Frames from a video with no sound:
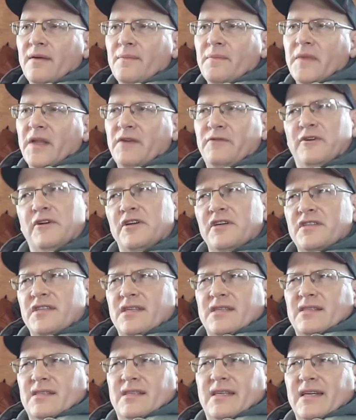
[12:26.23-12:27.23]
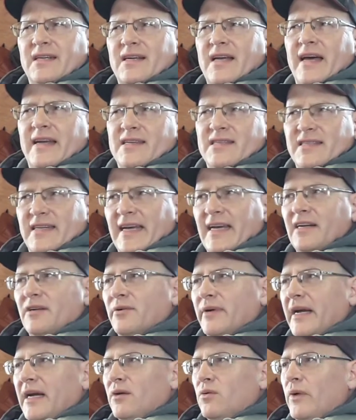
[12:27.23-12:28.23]
if you're just going to kind of stand
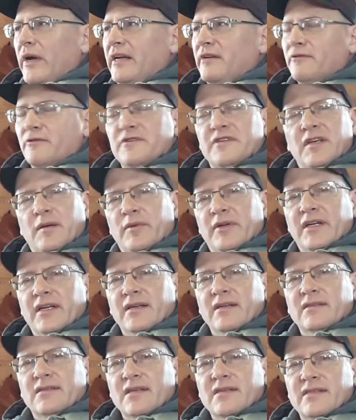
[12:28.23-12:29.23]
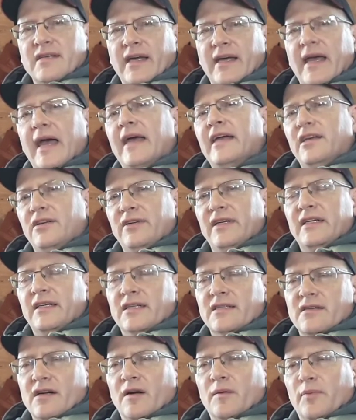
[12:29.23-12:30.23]
around waiting for someone to say, hey, you need
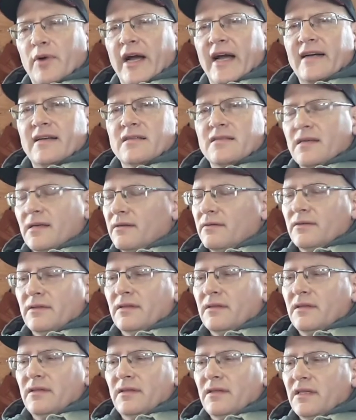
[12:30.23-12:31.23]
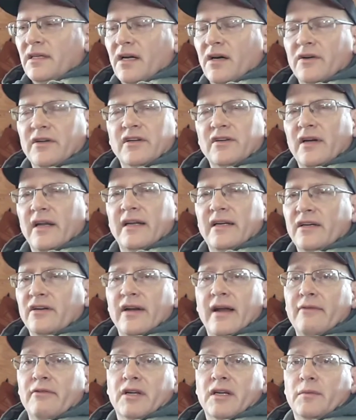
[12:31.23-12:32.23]
to start practicing, you're
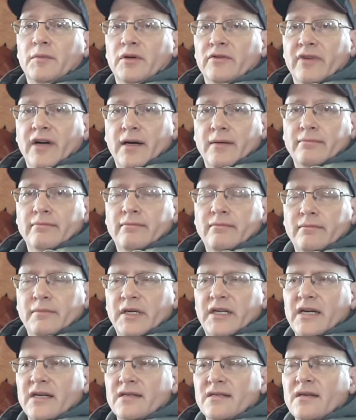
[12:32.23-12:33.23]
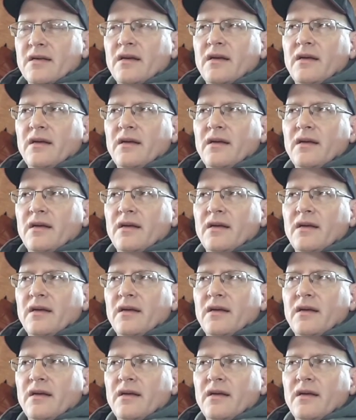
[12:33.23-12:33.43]
never going to move up, because